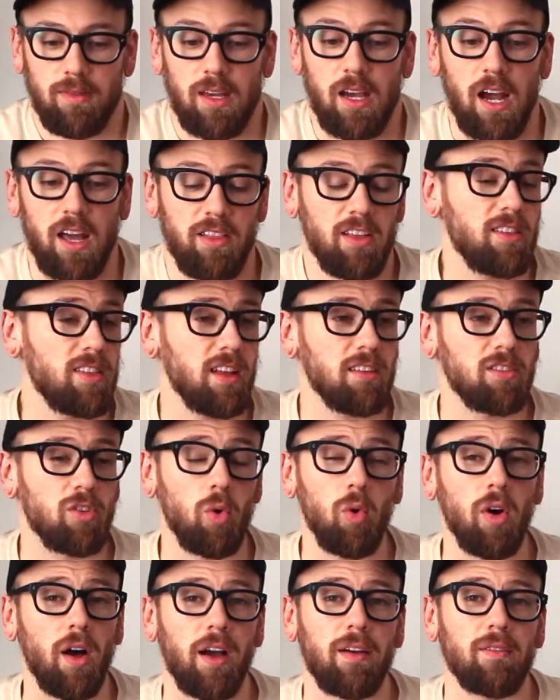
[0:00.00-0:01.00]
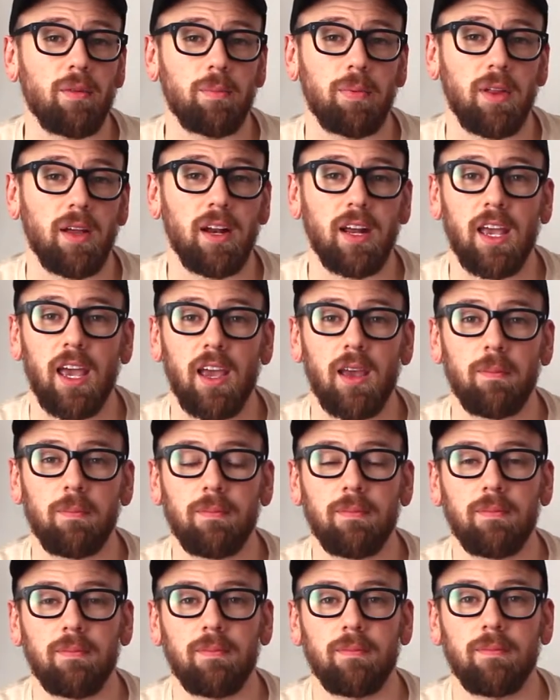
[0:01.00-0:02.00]
I think that's cool. I haven't played a
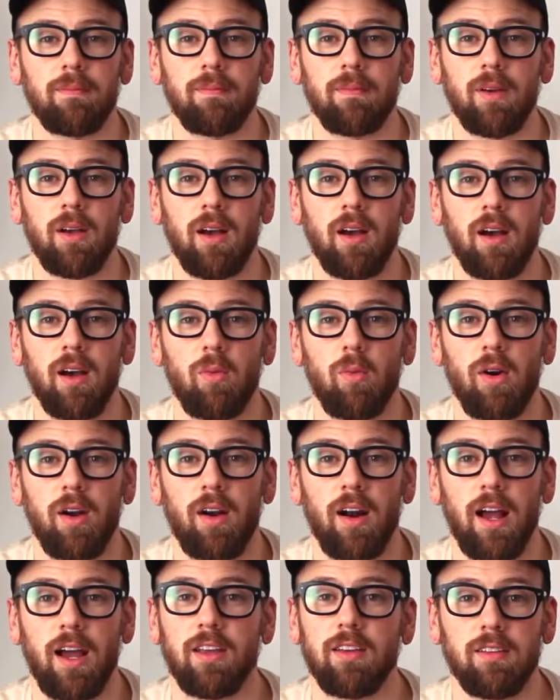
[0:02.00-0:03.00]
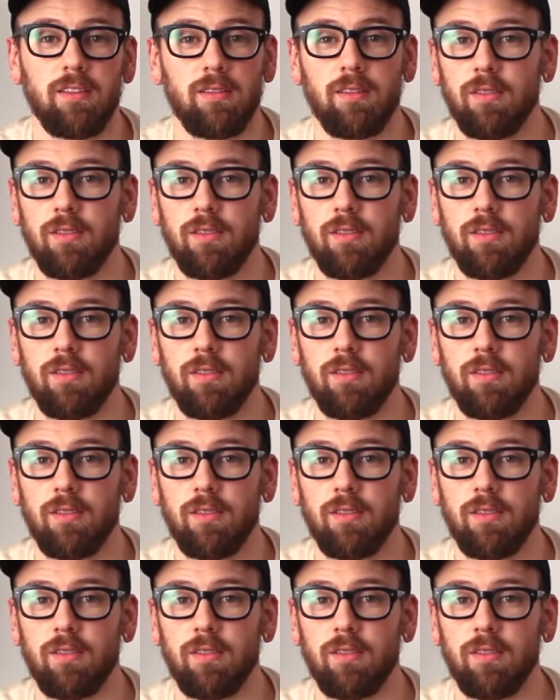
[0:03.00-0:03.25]
game where I